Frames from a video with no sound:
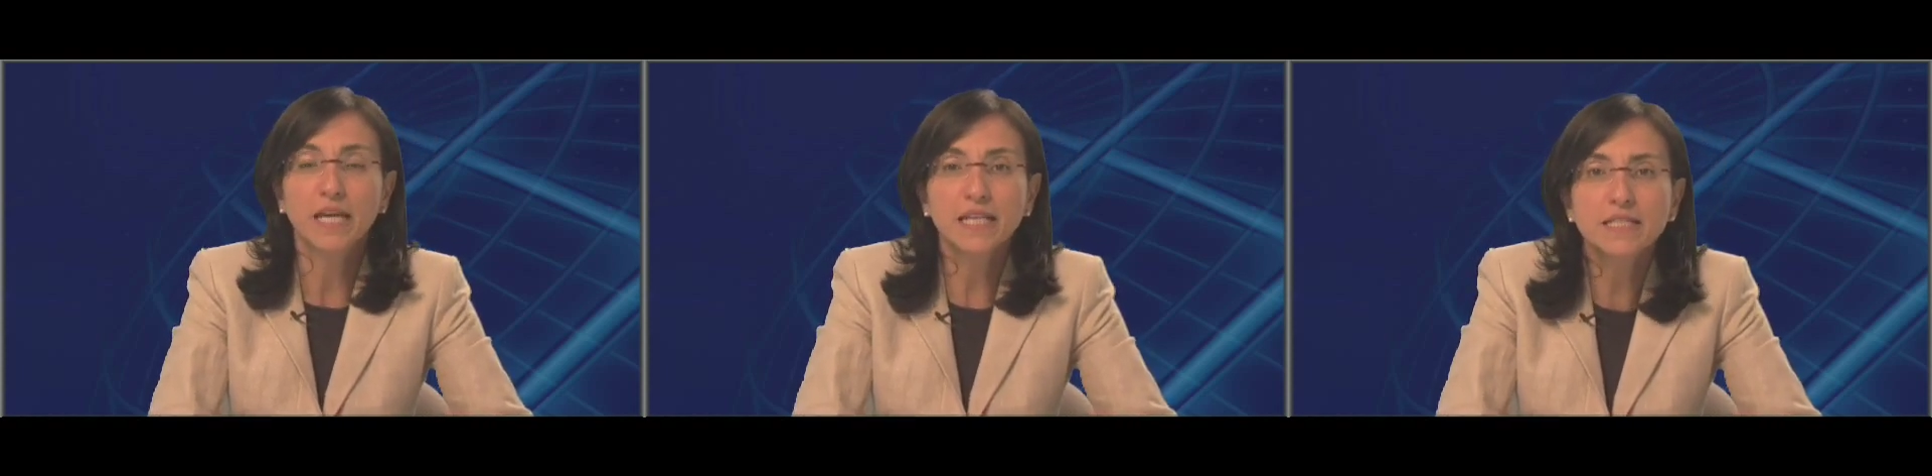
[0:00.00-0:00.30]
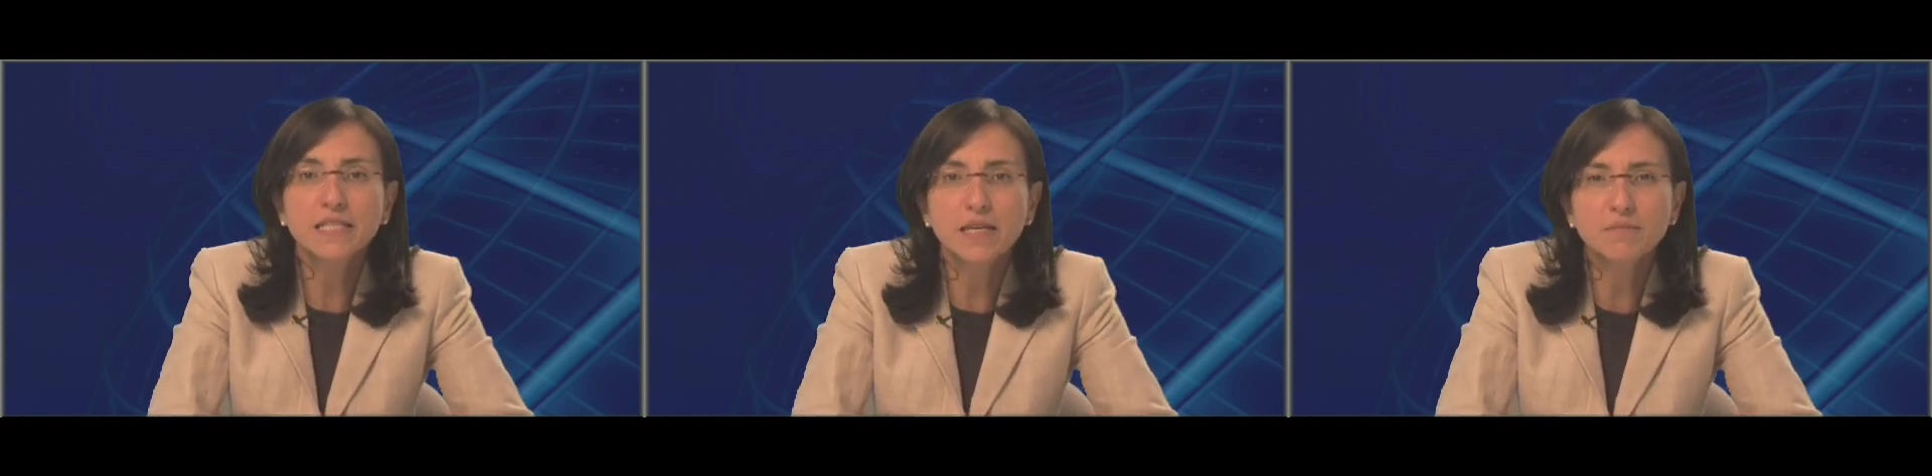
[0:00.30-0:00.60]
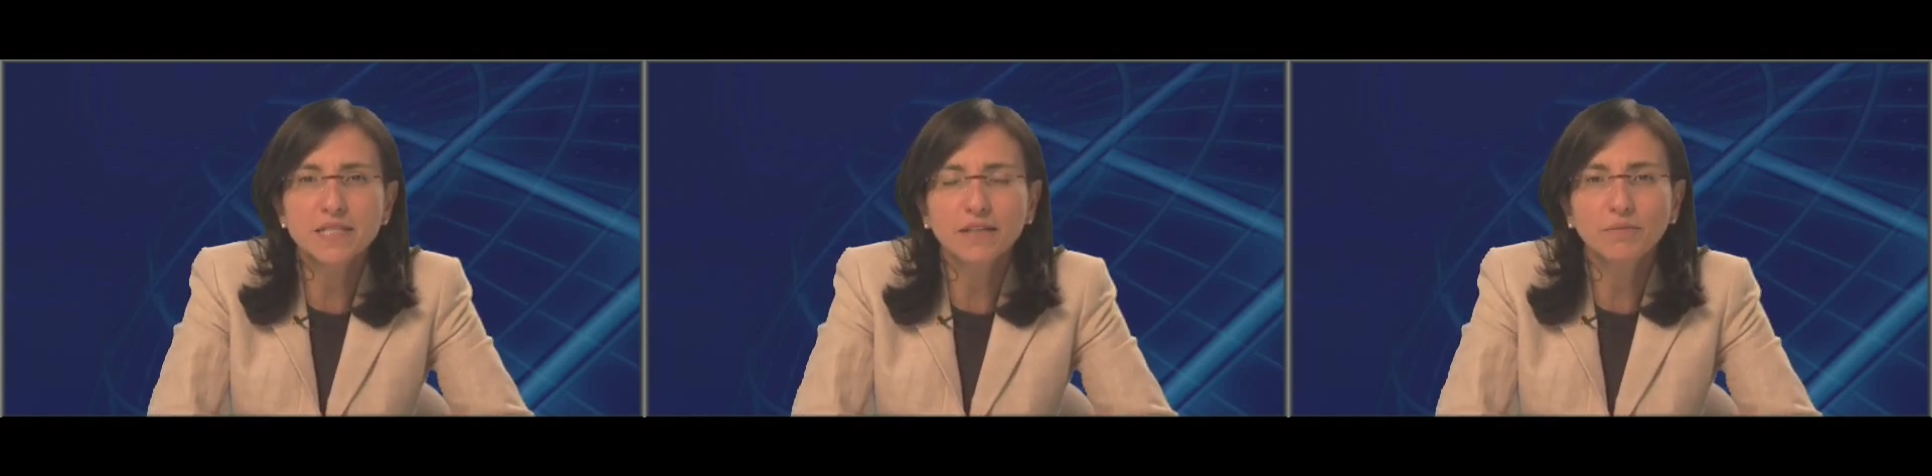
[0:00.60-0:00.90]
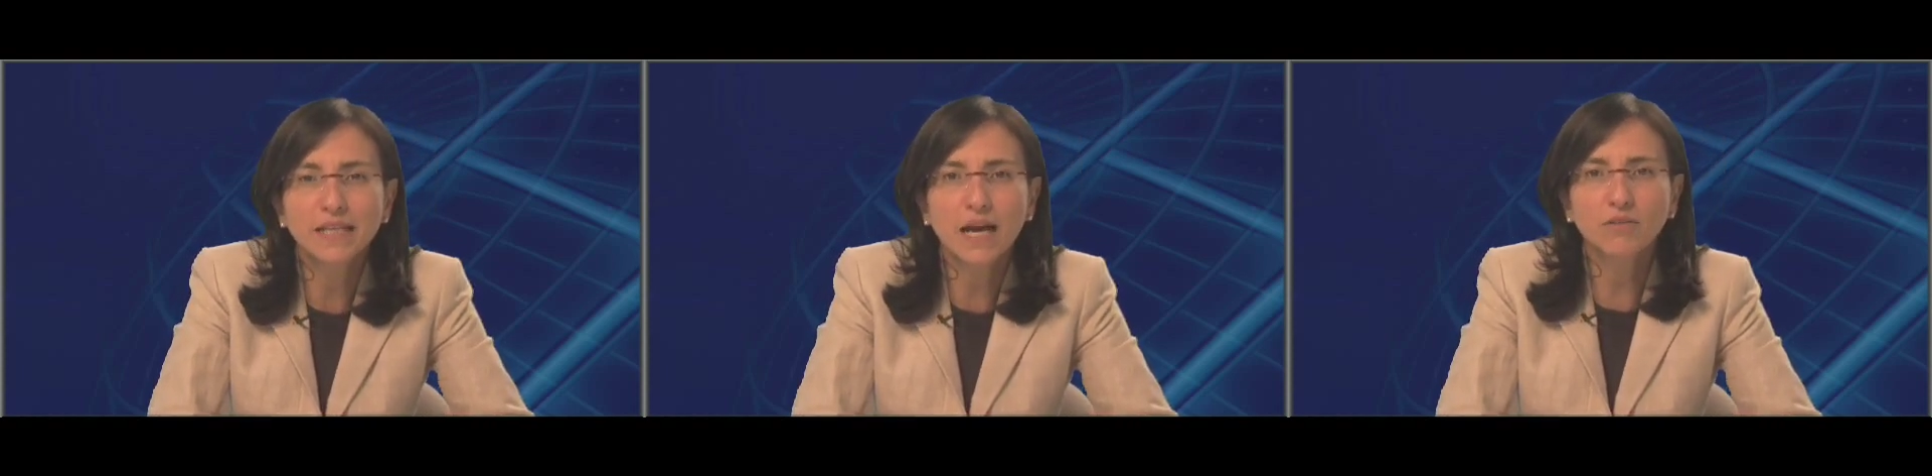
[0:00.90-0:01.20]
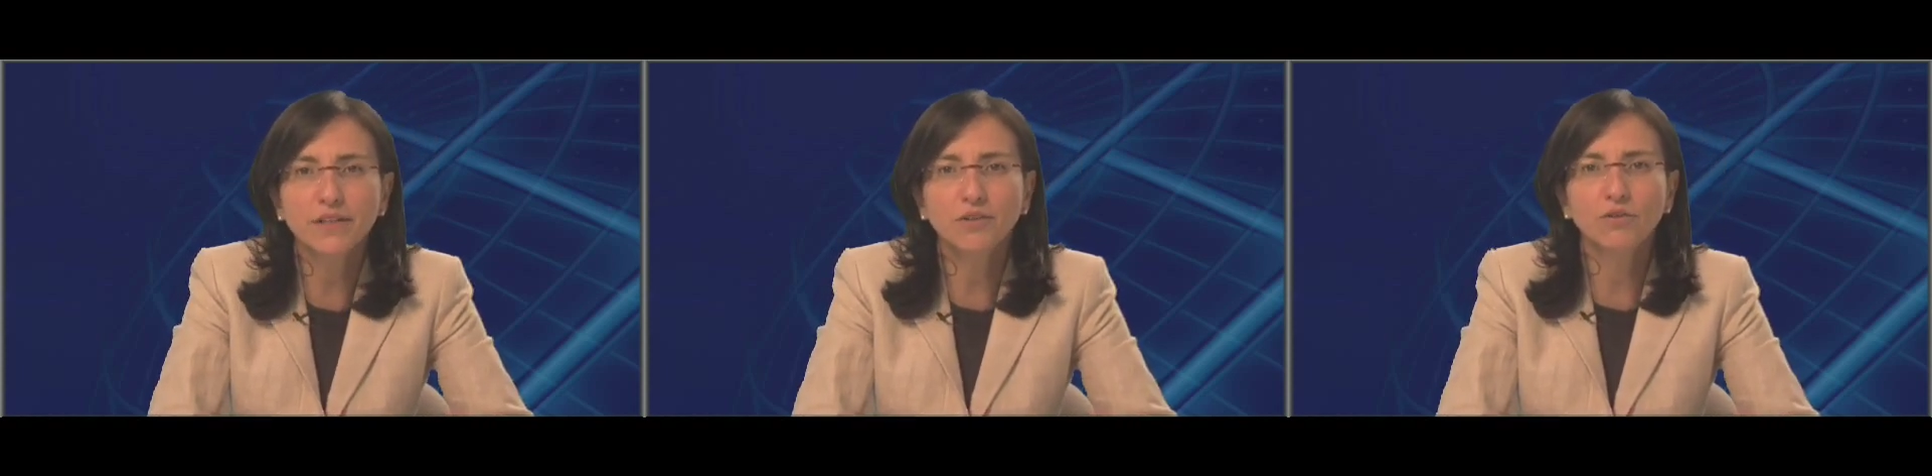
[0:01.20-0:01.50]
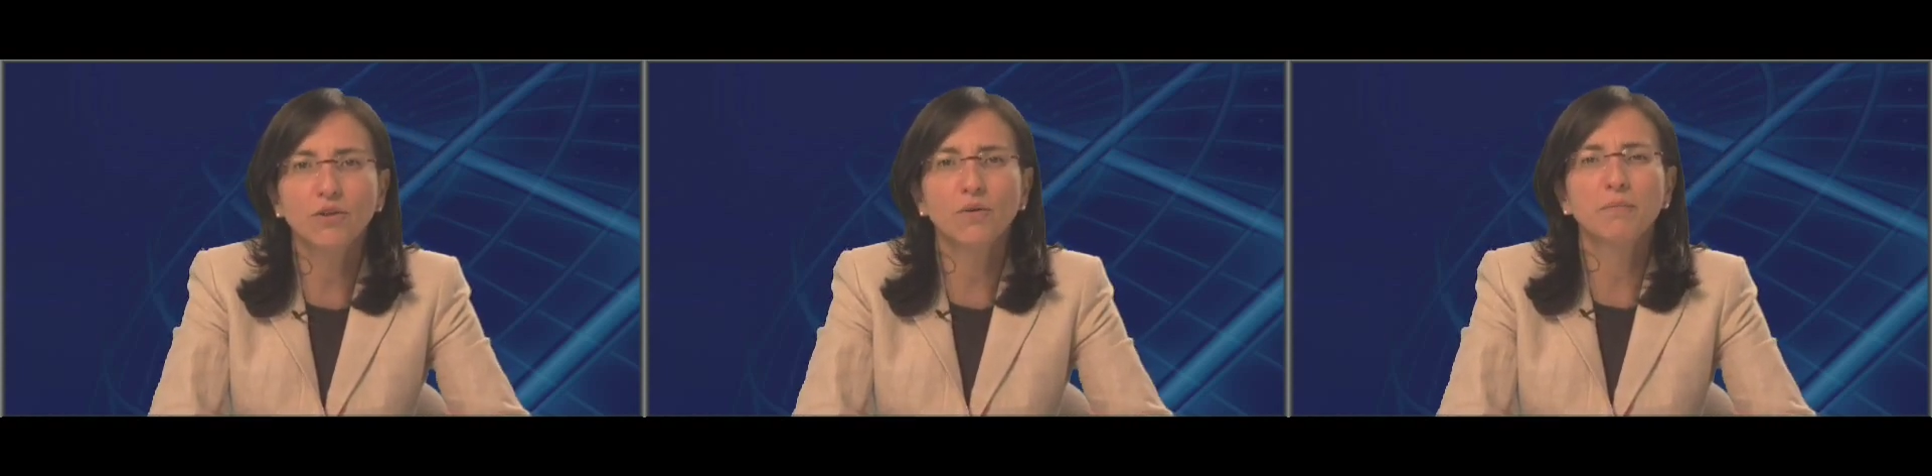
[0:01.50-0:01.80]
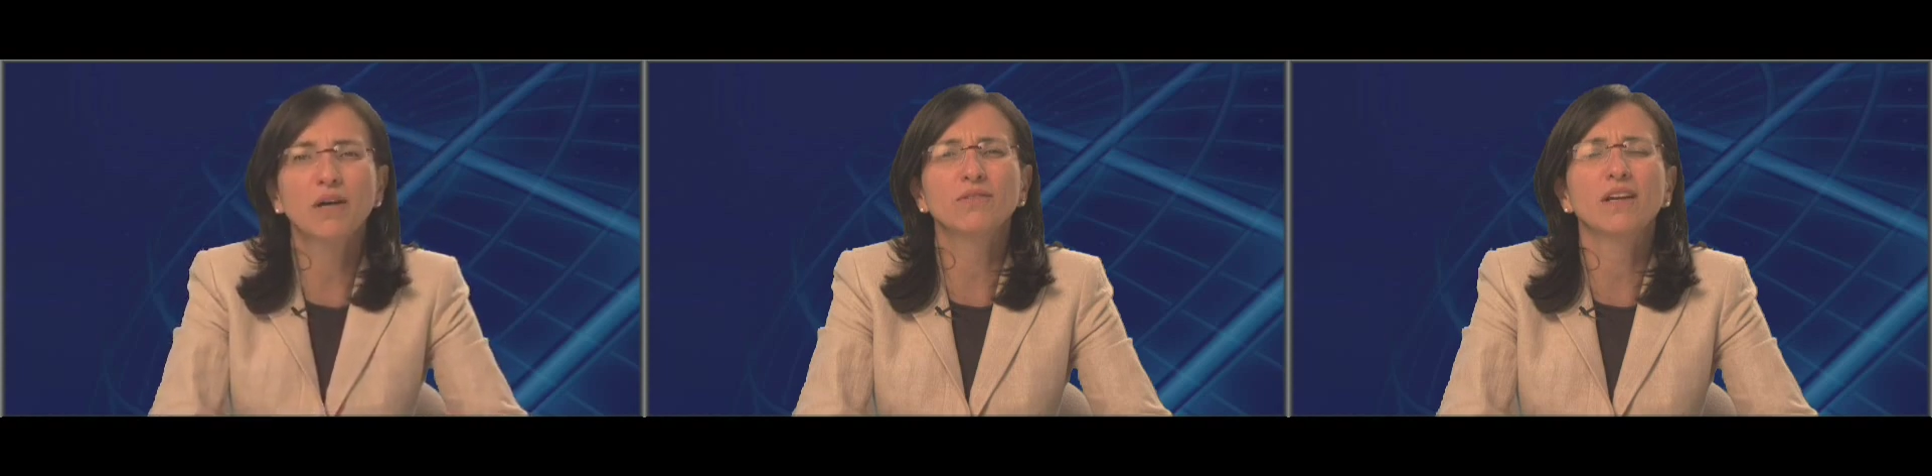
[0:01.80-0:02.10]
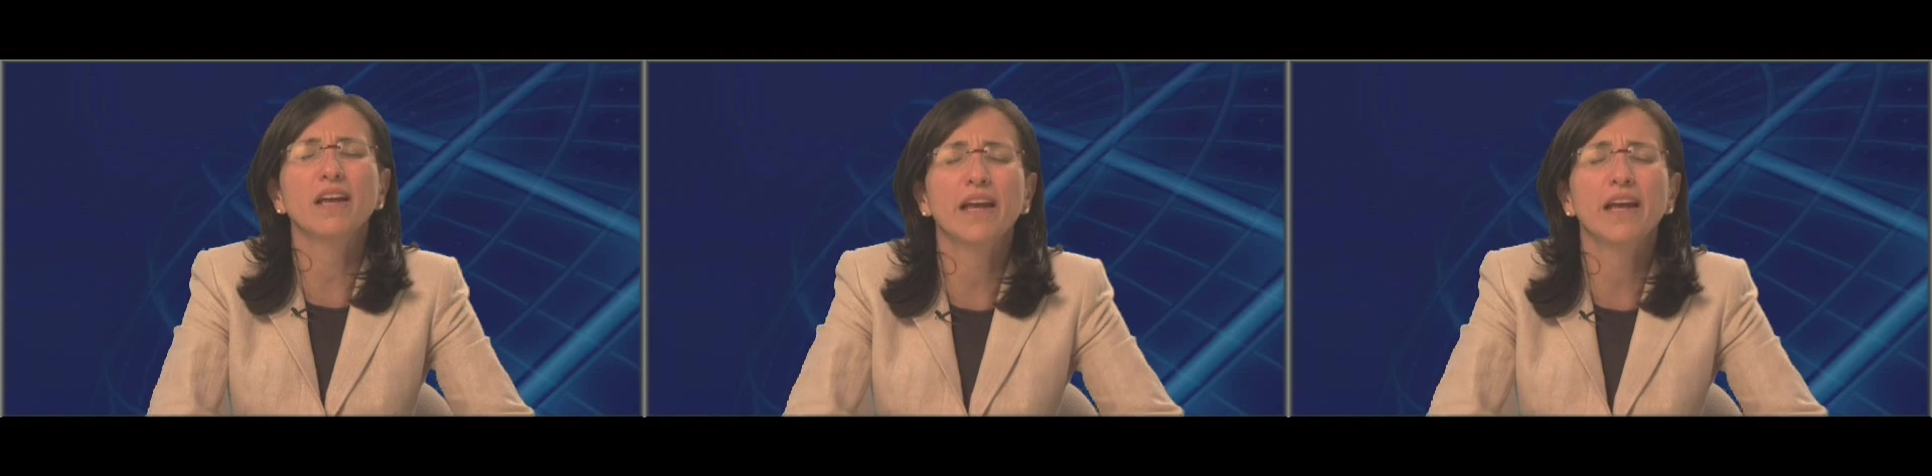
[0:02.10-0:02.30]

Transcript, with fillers: It seems that we now need to know about